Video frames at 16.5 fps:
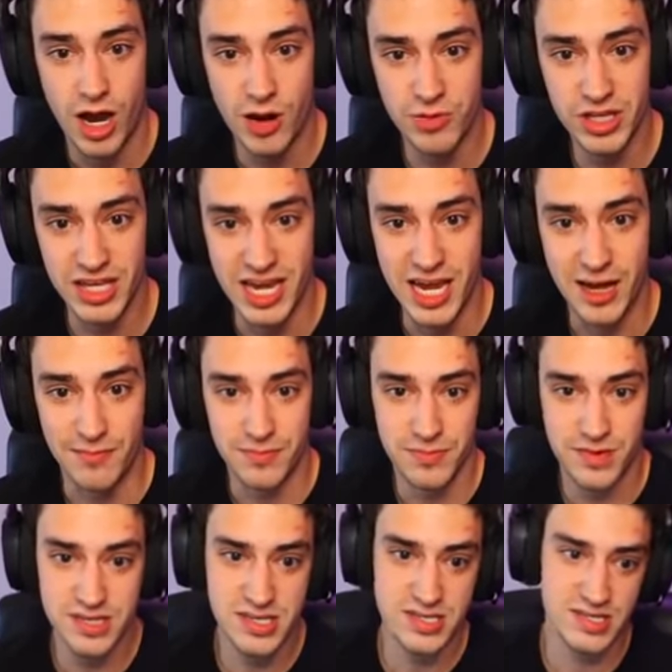I really am.
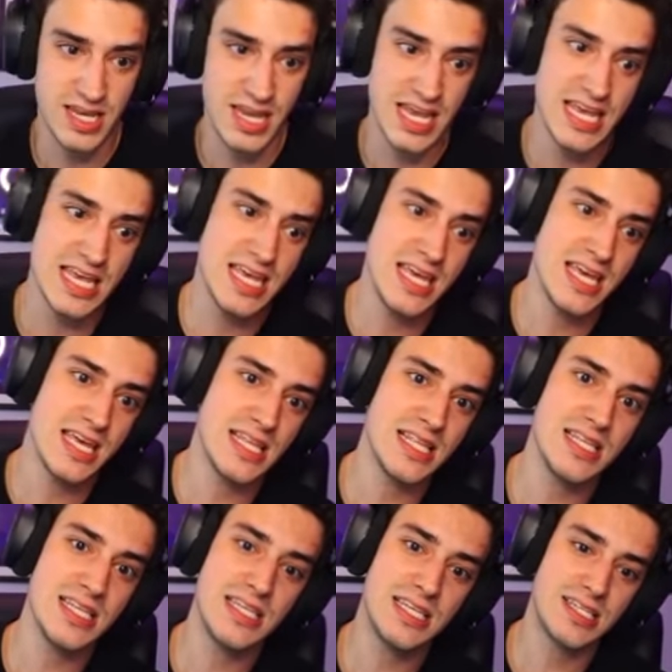This is
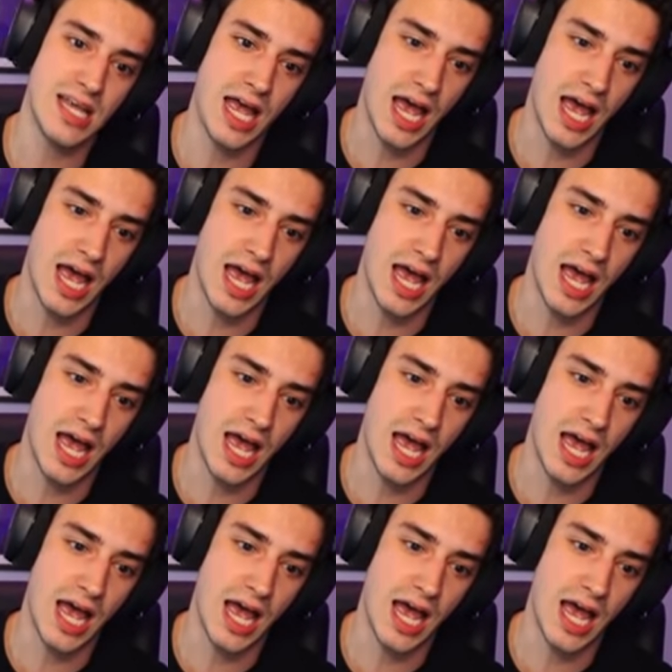ins.